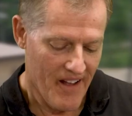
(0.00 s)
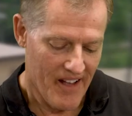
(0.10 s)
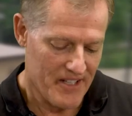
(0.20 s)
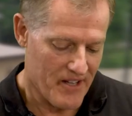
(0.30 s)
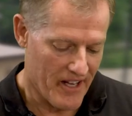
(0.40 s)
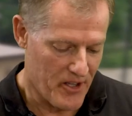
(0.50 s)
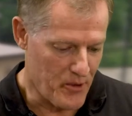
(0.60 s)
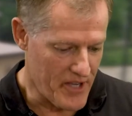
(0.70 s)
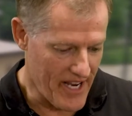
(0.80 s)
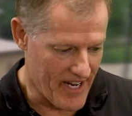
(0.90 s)
It's like
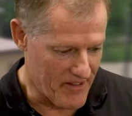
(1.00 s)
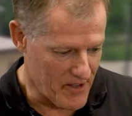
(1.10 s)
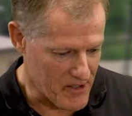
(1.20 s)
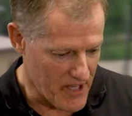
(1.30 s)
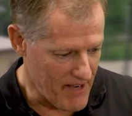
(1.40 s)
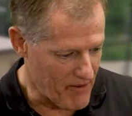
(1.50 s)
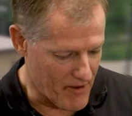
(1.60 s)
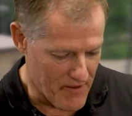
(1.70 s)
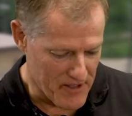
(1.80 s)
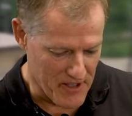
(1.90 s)
you tack at this
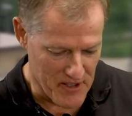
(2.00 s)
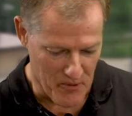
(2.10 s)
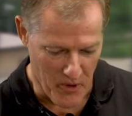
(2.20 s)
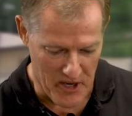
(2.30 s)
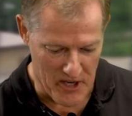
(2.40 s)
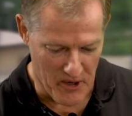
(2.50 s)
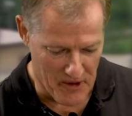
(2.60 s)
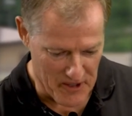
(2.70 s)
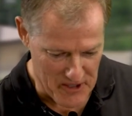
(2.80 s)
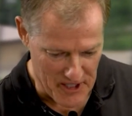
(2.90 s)
level. If it doesn't work, you go
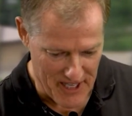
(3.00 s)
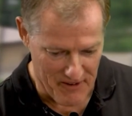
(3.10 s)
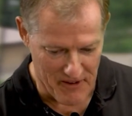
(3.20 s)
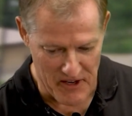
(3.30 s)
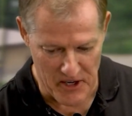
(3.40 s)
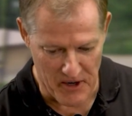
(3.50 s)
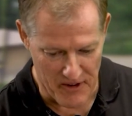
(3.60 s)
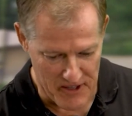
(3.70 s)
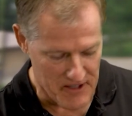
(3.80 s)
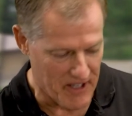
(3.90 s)
to this level, and then you go to
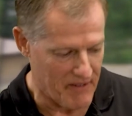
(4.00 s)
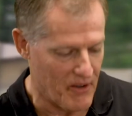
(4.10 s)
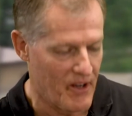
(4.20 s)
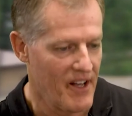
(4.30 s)
this level.